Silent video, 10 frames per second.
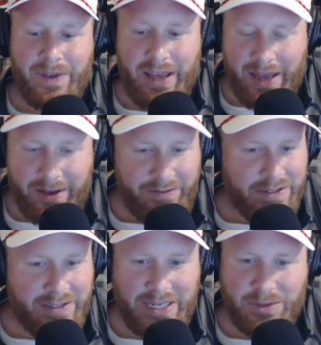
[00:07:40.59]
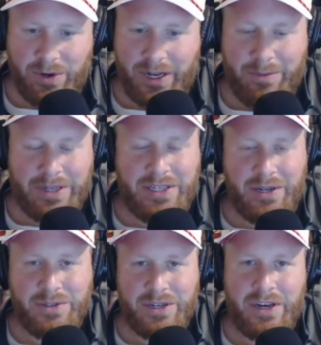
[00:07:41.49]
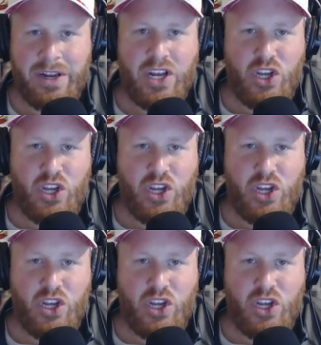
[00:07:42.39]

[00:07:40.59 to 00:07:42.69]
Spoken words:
if Aziz were to commit to Houston,